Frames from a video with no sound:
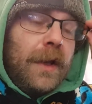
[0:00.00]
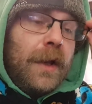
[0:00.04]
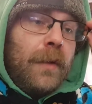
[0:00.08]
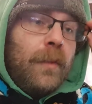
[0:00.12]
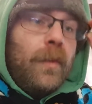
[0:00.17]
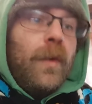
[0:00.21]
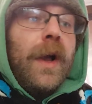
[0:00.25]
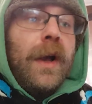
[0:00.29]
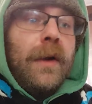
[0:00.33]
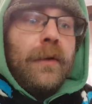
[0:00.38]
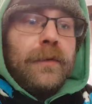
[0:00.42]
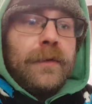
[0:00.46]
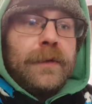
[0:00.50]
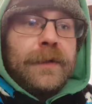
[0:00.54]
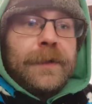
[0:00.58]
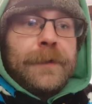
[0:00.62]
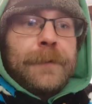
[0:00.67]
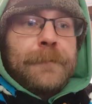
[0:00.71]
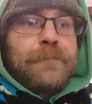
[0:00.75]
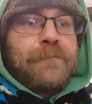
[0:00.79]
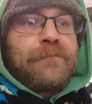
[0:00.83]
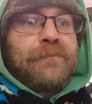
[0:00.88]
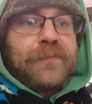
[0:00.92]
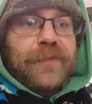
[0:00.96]
well,
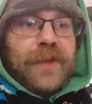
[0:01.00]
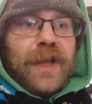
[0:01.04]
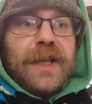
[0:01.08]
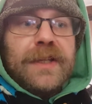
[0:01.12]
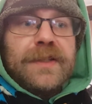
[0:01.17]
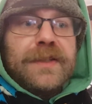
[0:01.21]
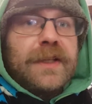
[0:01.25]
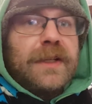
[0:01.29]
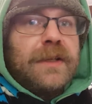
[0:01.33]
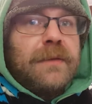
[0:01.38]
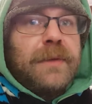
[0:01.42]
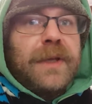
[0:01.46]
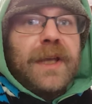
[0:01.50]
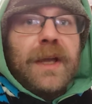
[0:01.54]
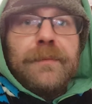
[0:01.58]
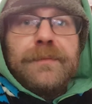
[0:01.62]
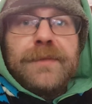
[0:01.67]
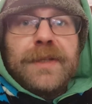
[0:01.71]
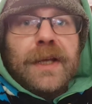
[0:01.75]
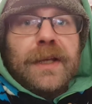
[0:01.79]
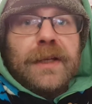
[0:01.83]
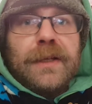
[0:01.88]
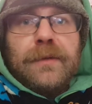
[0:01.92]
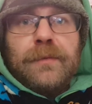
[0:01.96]
it's going to be
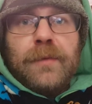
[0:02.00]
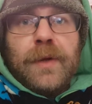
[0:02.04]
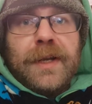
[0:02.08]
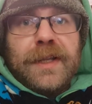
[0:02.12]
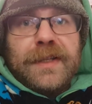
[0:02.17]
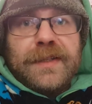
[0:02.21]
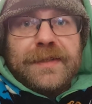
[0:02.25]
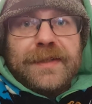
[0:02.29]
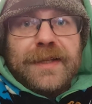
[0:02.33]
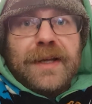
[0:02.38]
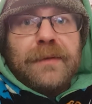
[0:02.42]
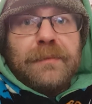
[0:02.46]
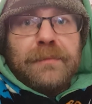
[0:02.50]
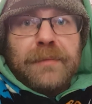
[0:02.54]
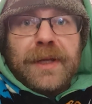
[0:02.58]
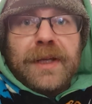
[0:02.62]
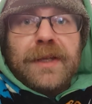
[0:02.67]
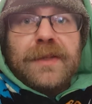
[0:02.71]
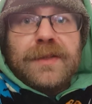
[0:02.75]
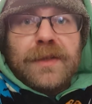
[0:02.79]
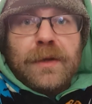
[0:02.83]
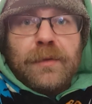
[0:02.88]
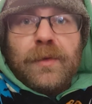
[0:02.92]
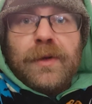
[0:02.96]
updated when it's done,
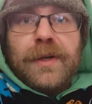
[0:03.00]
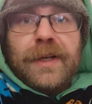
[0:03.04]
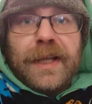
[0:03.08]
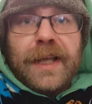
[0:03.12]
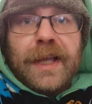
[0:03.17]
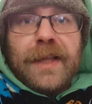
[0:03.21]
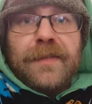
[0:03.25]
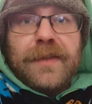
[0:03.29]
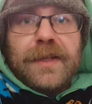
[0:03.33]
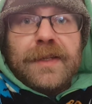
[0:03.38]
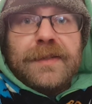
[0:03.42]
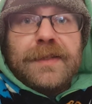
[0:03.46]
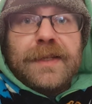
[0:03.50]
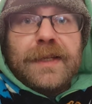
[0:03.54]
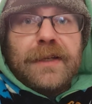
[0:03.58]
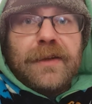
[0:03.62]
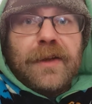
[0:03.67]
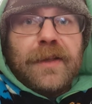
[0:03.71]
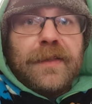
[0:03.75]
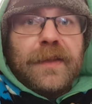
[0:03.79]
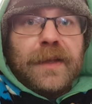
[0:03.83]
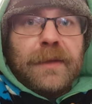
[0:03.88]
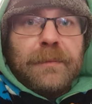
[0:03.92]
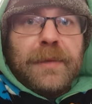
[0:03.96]
because I want to get this in.
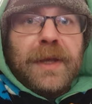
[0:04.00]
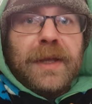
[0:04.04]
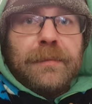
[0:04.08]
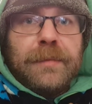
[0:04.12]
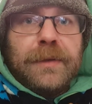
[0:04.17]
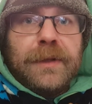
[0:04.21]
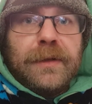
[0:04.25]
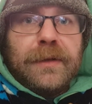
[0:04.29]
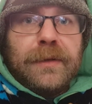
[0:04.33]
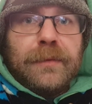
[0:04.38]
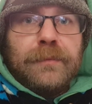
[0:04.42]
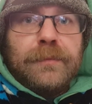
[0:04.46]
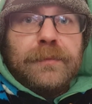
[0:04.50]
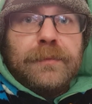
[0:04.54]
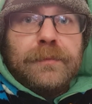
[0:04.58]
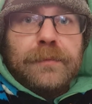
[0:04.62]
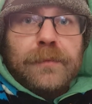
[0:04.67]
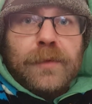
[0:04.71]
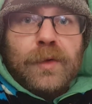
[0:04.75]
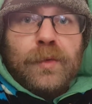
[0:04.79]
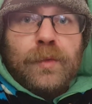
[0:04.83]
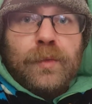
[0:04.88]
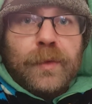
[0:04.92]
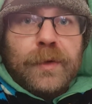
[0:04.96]
I think people
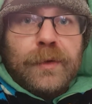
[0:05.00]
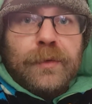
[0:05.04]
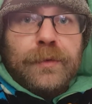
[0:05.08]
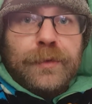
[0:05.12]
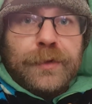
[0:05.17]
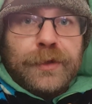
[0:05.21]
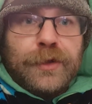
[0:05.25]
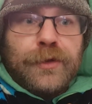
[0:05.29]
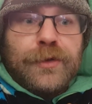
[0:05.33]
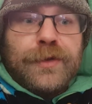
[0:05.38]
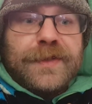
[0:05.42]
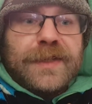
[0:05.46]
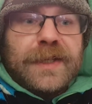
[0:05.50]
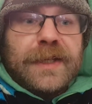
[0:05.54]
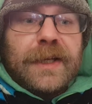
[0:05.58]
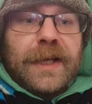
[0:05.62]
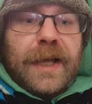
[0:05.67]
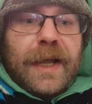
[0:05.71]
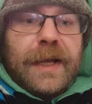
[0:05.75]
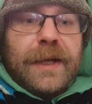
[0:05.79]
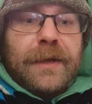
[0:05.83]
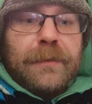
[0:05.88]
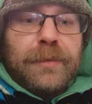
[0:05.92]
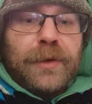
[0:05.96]
will use it
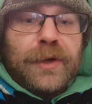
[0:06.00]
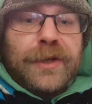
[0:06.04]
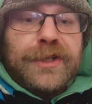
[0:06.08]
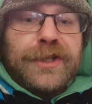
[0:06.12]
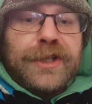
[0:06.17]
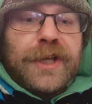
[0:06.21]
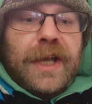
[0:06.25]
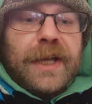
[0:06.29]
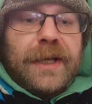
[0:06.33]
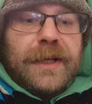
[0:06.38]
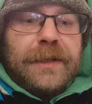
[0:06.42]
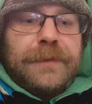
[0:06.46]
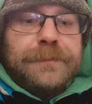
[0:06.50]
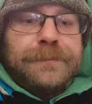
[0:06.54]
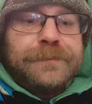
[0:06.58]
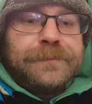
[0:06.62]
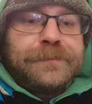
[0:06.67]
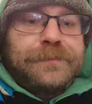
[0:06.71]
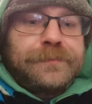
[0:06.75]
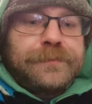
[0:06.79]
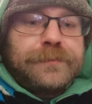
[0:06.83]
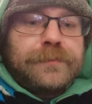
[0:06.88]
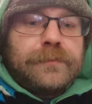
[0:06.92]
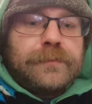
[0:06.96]
and appreciate it.
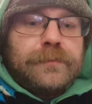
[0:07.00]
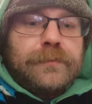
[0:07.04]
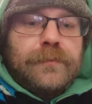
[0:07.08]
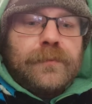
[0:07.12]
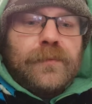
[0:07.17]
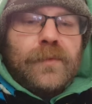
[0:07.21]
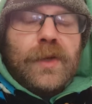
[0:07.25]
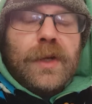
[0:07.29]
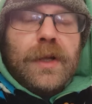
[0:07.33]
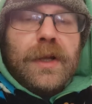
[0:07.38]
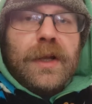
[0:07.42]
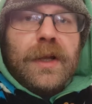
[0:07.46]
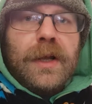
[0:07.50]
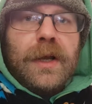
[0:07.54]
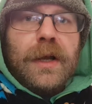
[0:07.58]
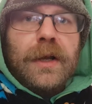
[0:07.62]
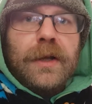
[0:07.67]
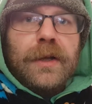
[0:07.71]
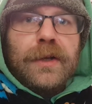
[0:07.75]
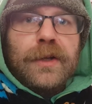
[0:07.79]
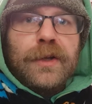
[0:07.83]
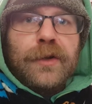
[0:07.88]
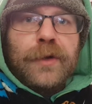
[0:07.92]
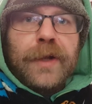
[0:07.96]
I'm
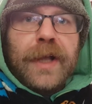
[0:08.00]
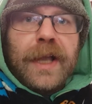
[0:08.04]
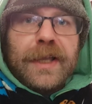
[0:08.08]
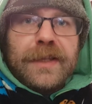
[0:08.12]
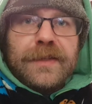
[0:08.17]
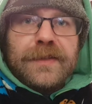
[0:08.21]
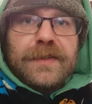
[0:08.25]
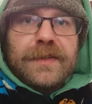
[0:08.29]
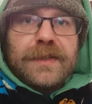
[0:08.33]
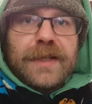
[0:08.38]
going to create